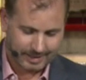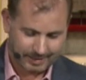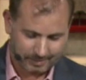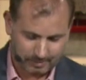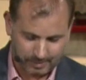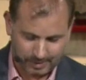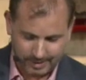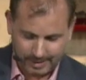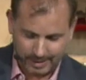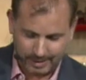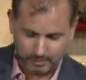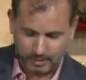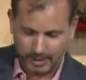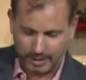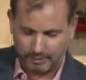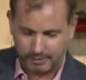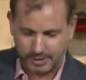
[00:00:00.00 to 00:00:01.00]
One day
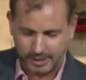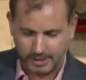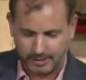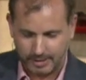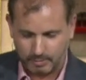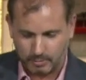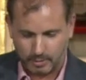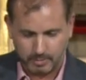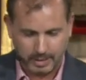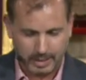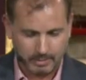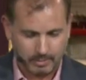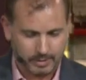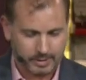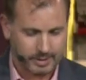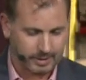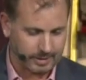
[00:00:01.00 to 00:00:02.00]
we'll have Siri, we'll be
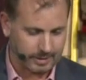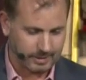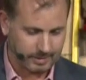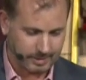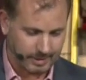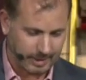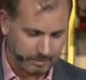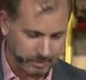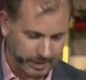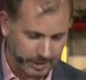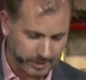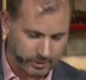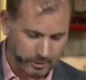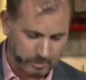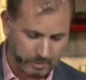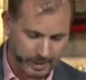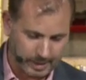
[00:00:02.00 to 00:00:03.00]
able to get
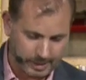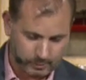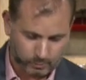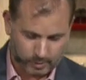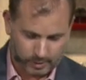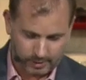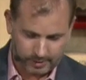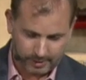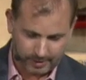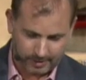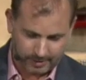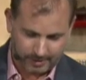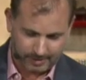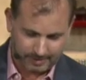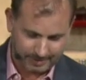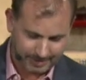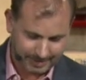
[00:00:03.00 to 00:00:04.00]
past your password, you
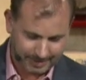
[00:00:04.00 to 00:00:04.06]
know.